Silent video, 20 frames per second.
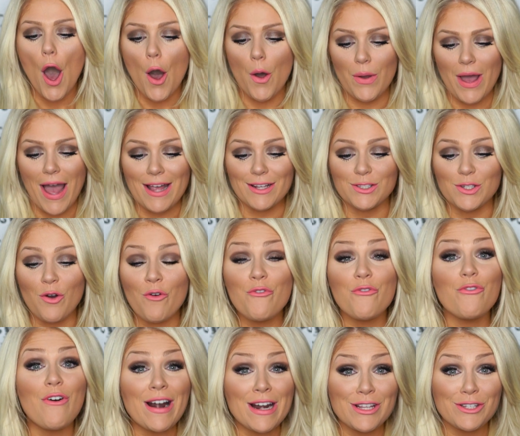Okay, so
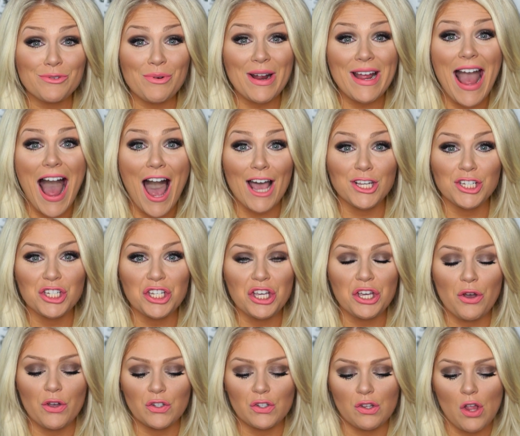funny story actually
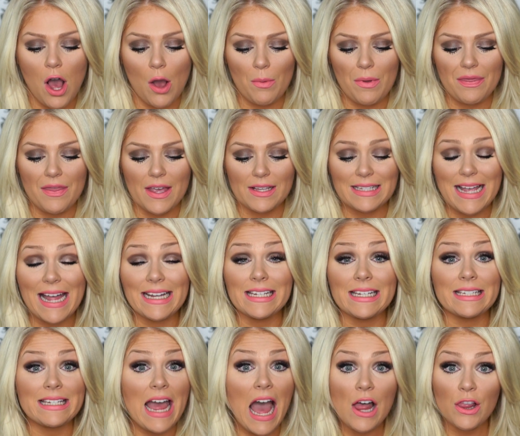goes along with this. I
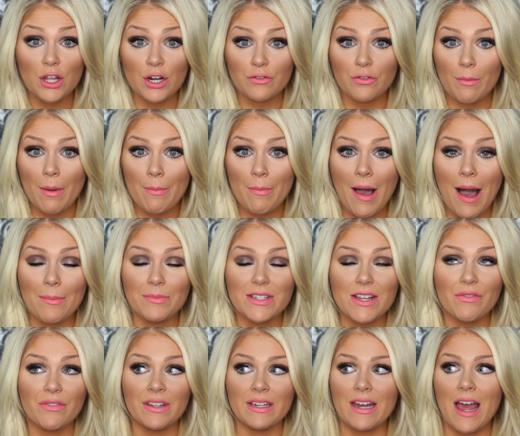did not learn from my mom,
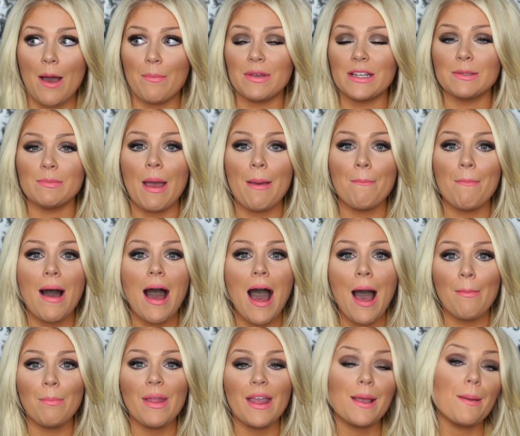definitely not, because my
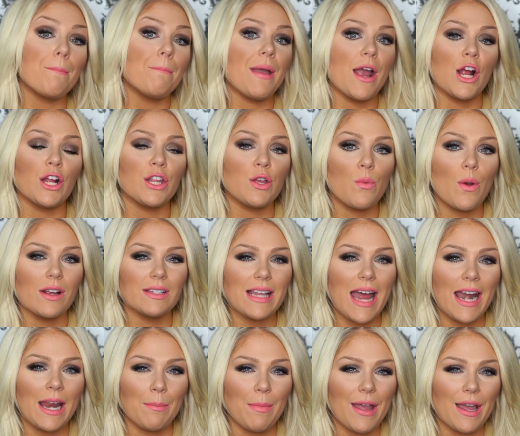mom like barely wears
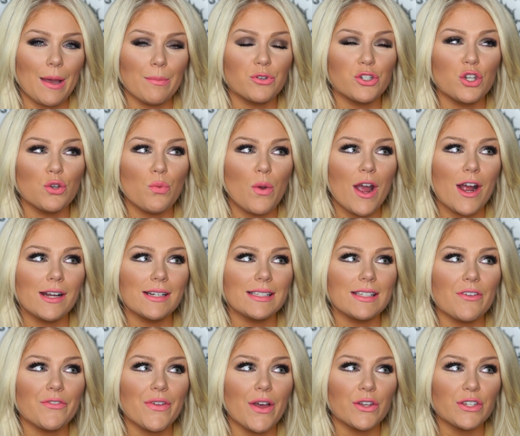any makeup. She
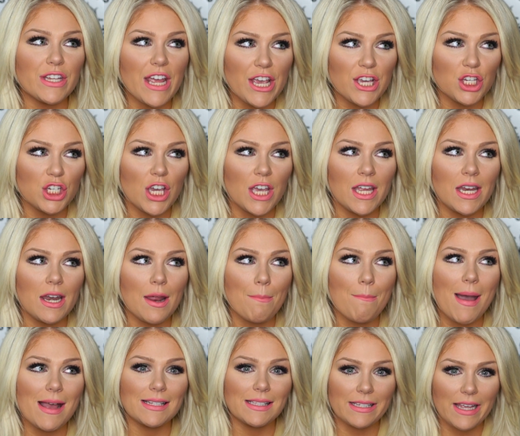wears foundation,
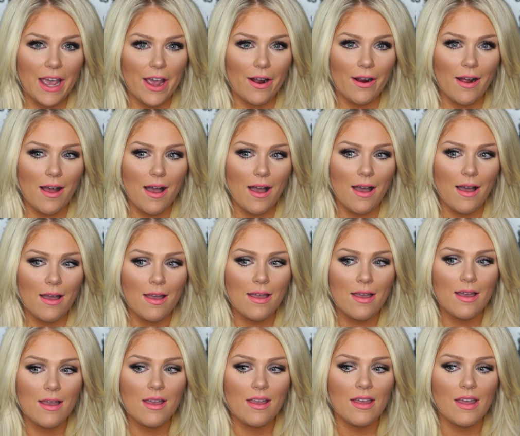mascara,
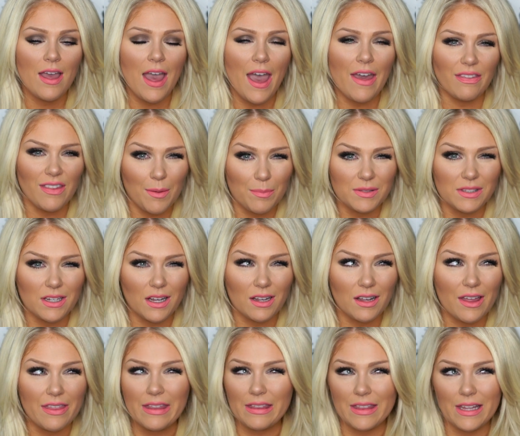and
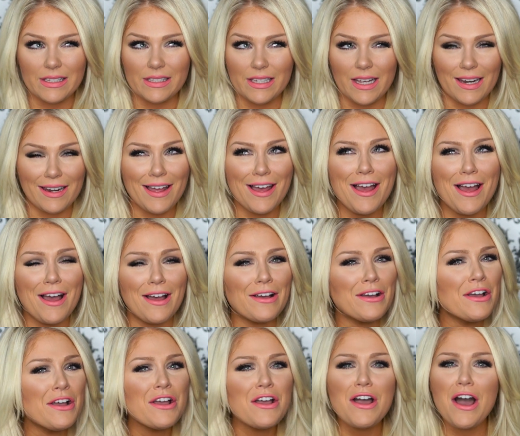lipstick. I think that's it.
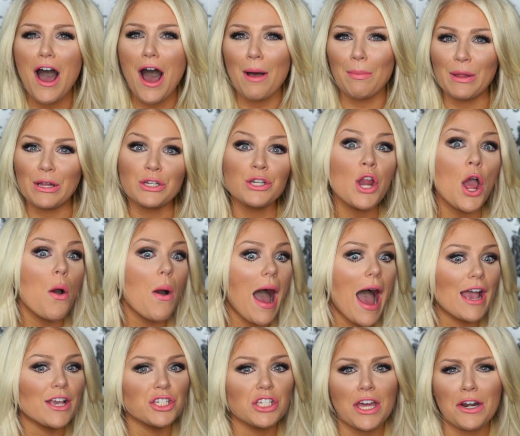Like no
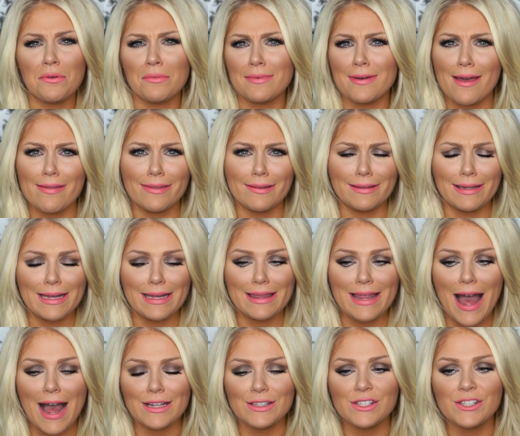eyeshadow, nothing like
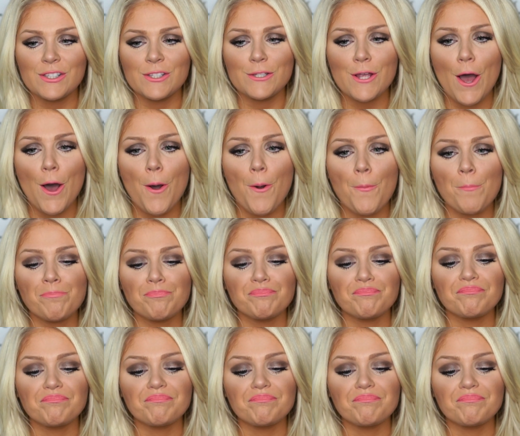that. So